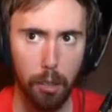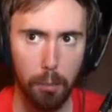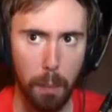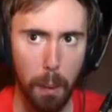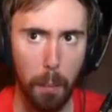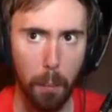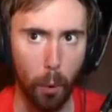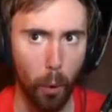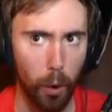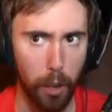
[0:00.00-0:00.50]

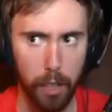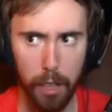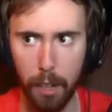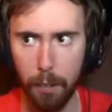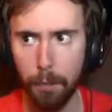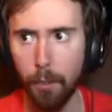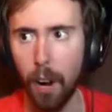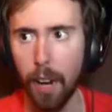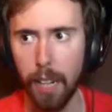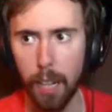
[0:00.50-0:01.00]
people aren't going to
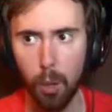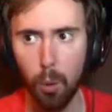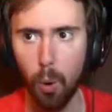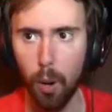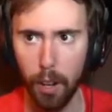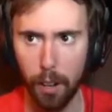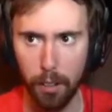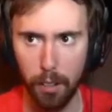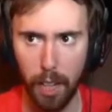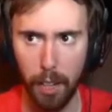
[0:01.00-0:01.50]
find a
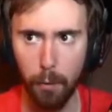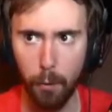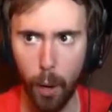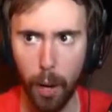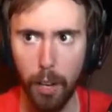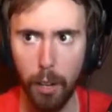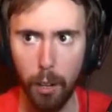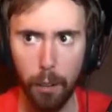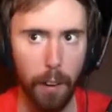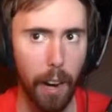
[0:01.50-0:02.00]
quantitative way
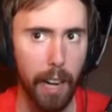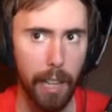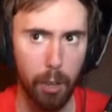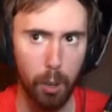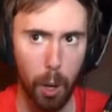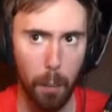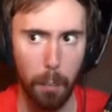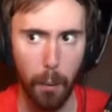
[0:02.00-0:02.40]
to evaluate